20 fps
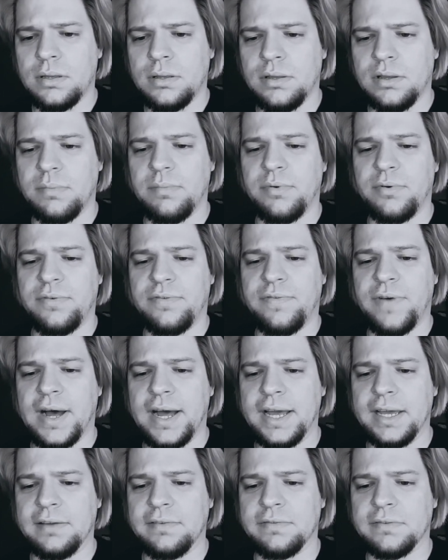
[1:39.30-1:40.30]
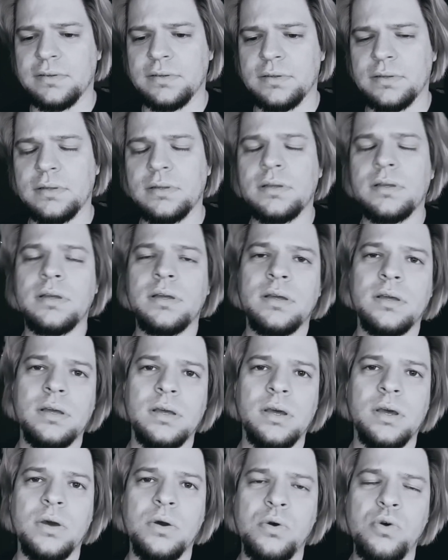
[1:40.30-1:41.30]
Number 5.
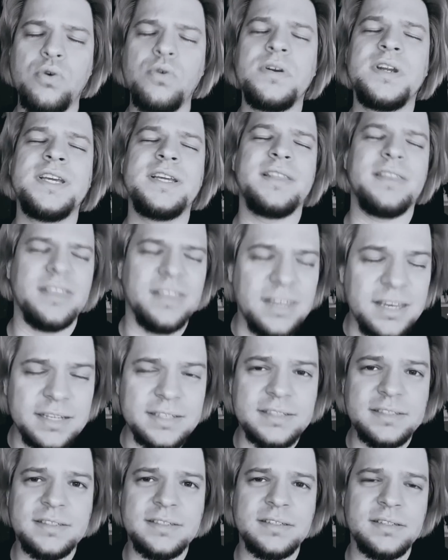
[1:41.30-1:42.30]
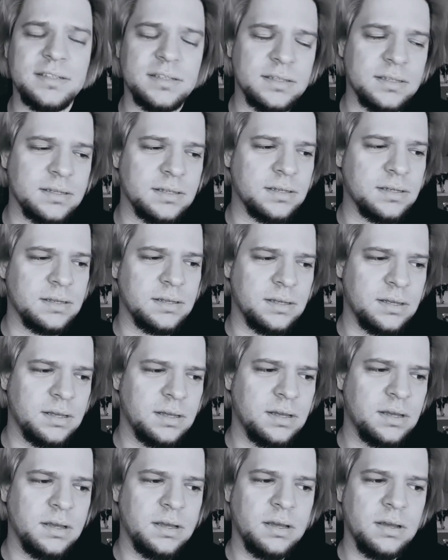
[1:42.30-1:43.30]
Who did this?
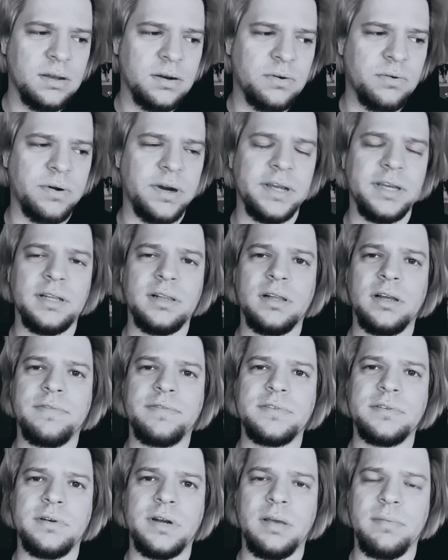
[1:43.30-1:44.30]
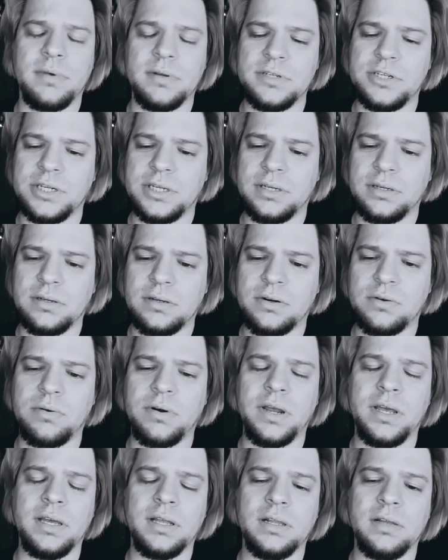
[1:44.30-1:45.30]
Crying laughter emoji,
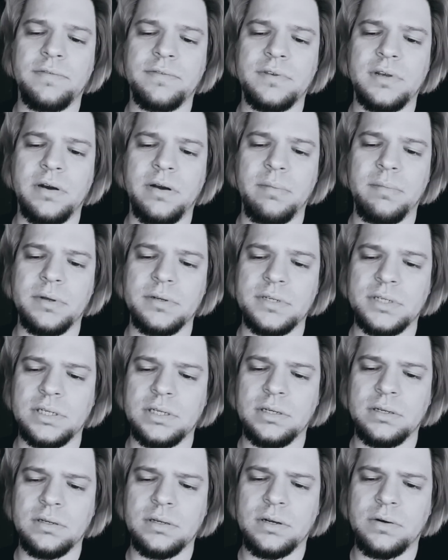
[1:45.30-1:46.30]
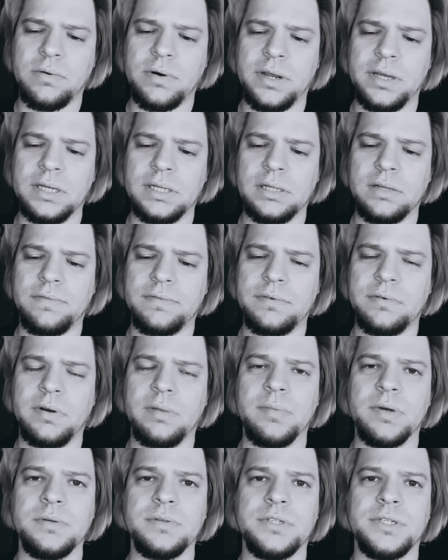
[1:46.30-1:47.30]
crying laughter emoji, crying laughter
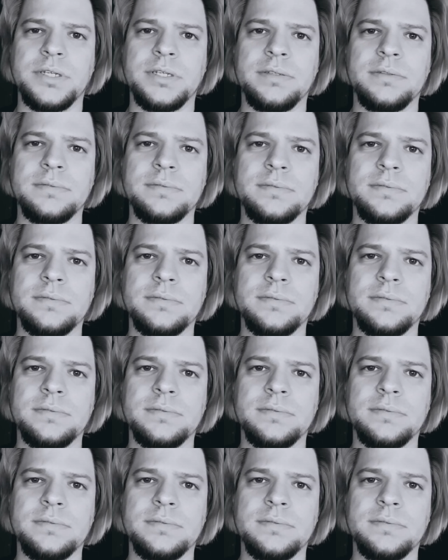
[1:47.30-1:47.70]
emoji.